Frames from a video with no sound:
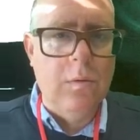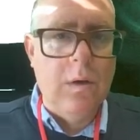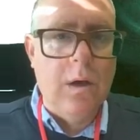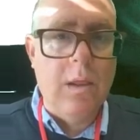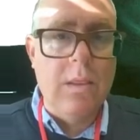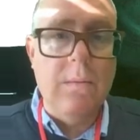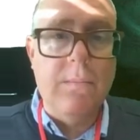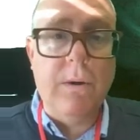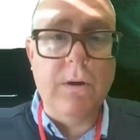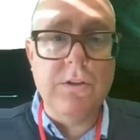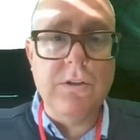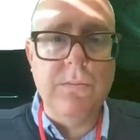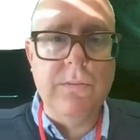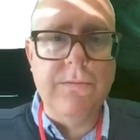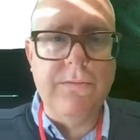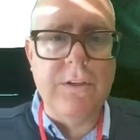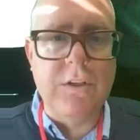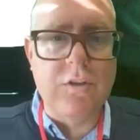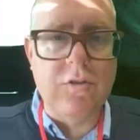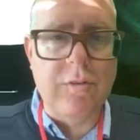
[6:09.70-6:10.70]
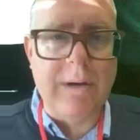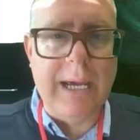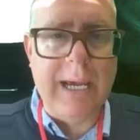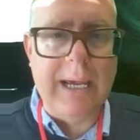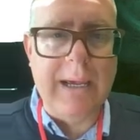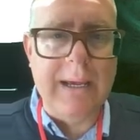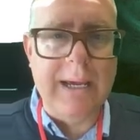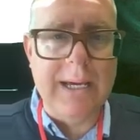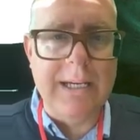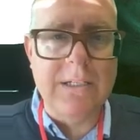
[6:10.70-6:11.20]
At the bottom of the tree
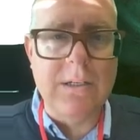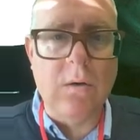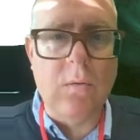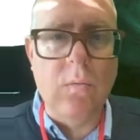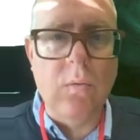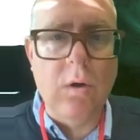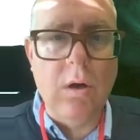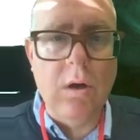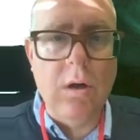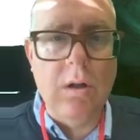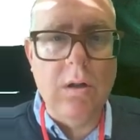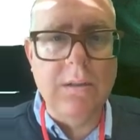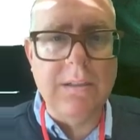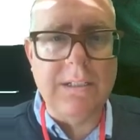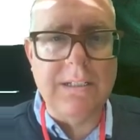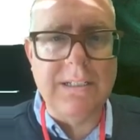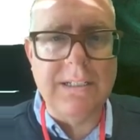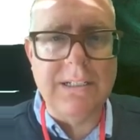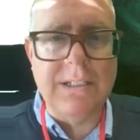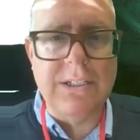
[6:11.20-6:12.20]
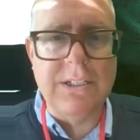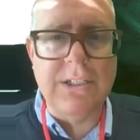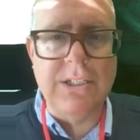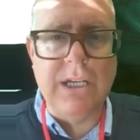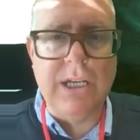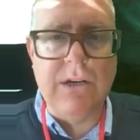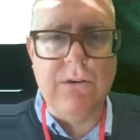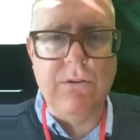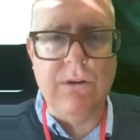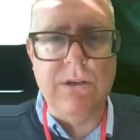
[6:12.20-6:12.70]
is a world that is
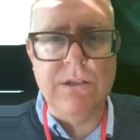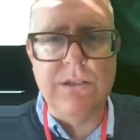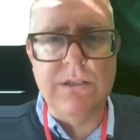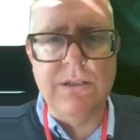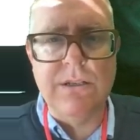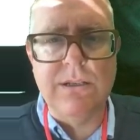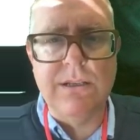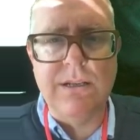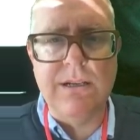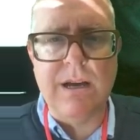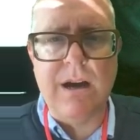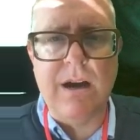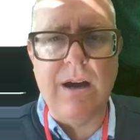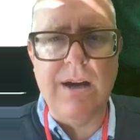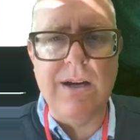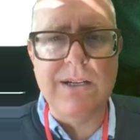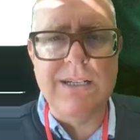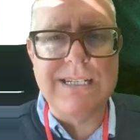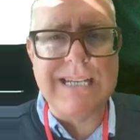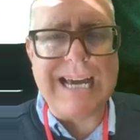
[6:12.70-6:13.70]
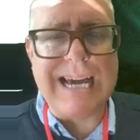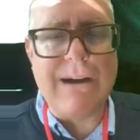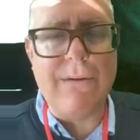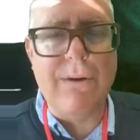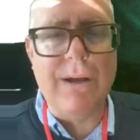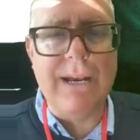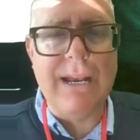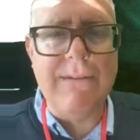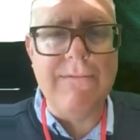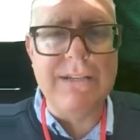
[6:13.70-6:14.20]
secret, that our
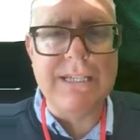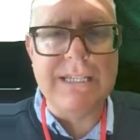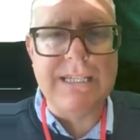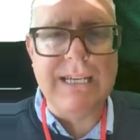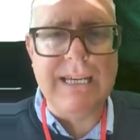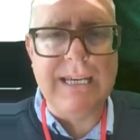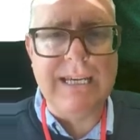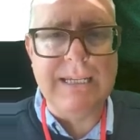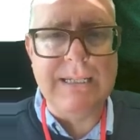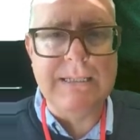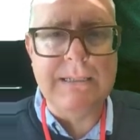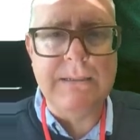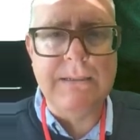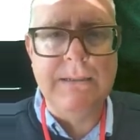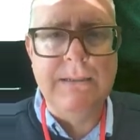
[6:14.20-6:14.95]
tower never sees.